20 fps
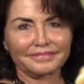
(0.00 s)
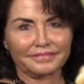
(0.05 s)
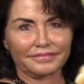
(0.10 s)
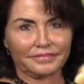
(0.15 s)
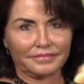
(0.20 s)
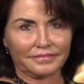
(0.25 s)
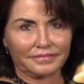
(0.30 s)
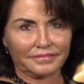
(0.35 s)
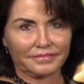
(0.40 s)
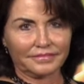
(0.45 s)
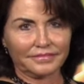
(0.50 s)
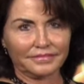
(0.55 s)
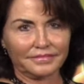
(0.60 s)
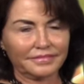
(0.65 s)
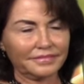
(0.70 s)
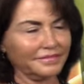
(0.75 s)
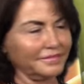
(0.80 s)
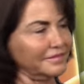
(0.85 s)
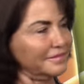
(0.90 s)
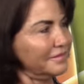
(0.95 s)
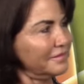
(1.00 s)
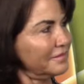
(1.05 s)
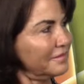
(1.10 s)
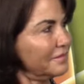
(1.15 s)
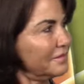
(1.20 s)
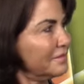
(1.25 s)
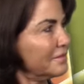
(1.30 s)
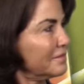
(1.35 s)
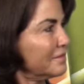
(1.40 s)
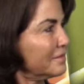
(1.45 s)

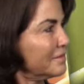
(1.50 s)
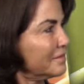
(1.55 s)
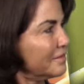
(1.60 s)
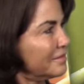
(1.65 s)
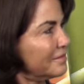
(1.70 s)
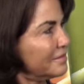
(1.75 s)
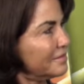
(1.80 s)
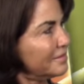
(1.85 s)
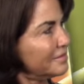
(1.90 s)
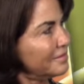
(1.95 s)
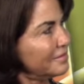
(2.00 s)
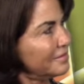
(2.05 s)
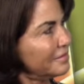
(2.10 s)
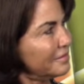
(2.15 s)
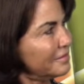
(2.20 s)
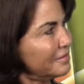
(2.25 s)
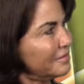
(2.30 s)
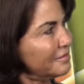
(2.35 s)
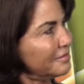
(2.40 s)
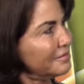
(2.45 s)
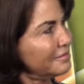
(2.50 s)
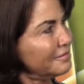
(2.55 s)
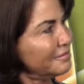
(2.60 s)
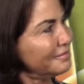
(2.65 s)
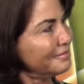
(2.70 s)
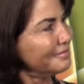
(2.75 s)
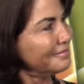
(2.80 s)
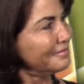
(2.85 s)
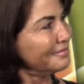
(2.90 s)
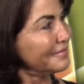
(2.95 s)

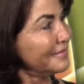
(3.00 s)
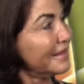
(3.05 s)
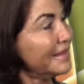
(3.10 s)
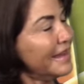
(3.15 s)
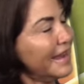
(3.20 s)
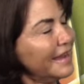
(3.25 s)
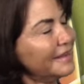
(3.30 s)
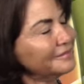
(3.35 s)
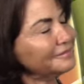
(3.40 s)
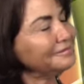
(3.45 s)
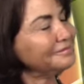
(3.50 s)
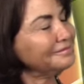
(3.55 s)
(silent)